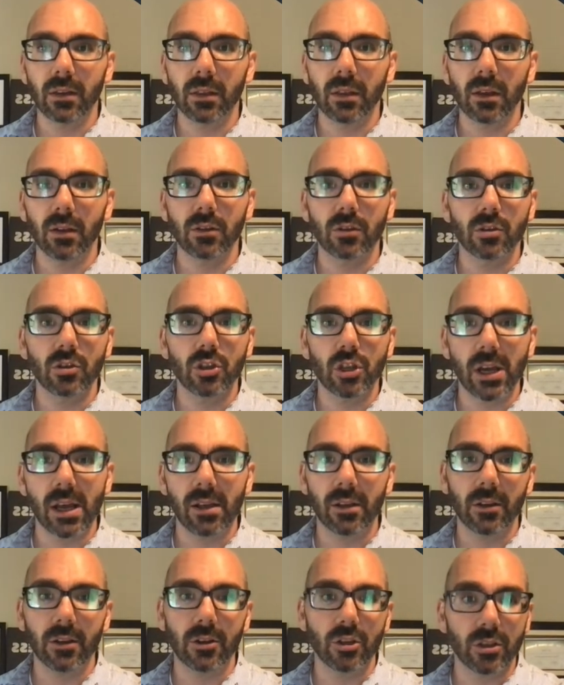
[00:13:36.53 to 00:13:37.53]
the
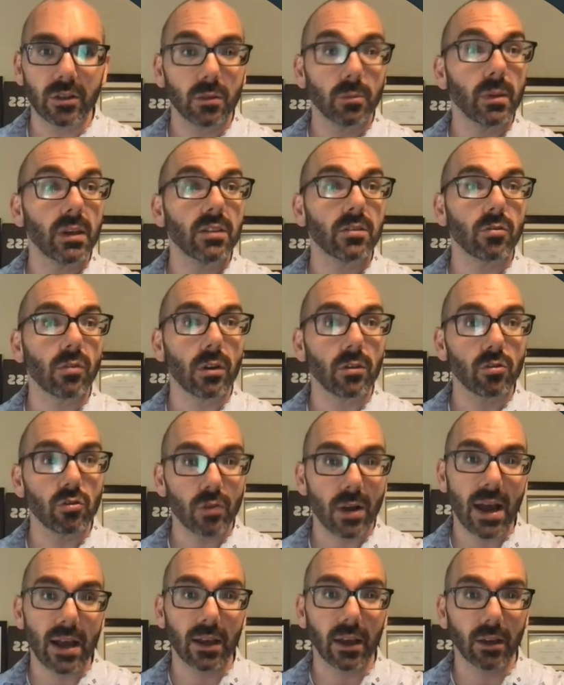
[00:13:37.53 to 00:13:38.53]
challenge is based around
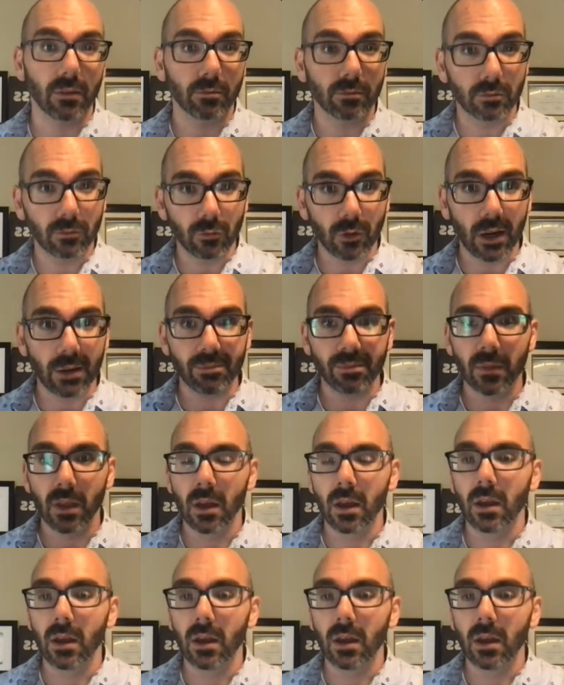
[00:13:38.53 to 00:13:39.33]
tracking, right?